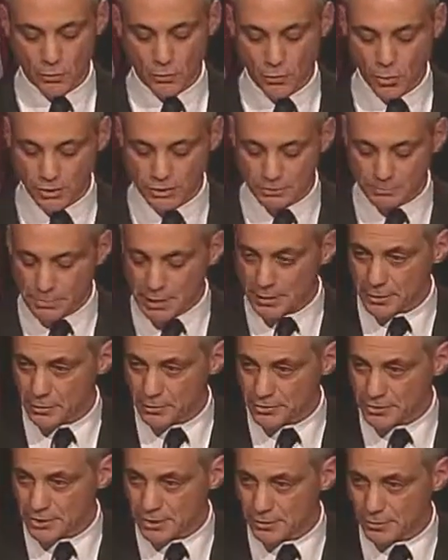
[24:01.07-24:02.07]
Rush
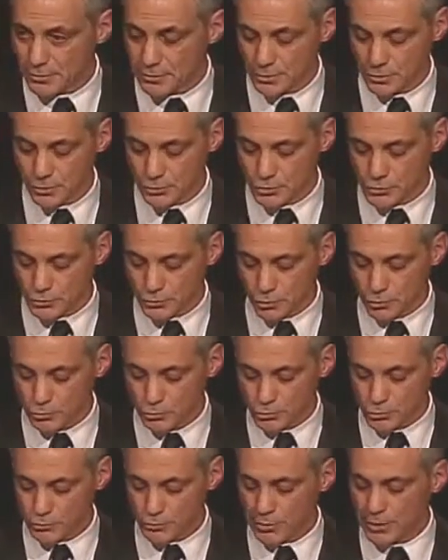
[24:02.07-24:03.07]
Medical Center,
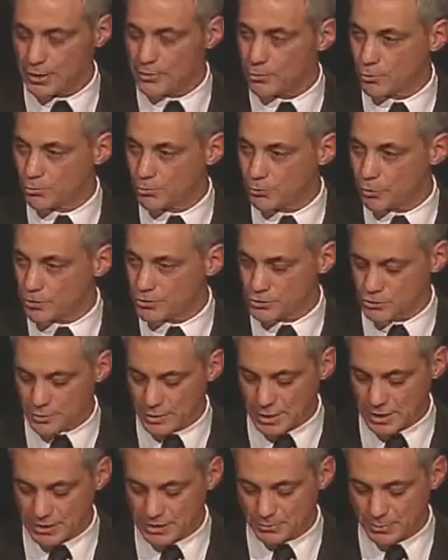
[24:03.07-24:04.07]
Stroger, and
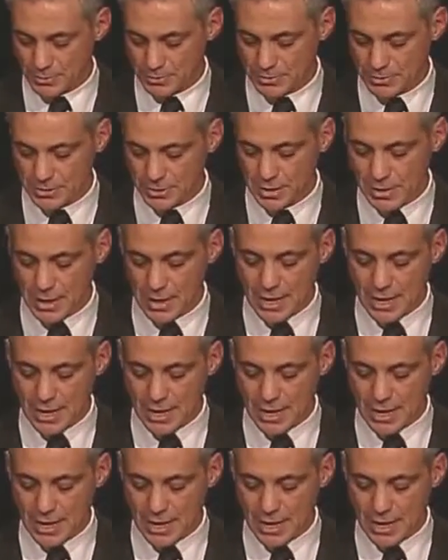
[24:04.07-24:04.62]
Northwestern Hospitals,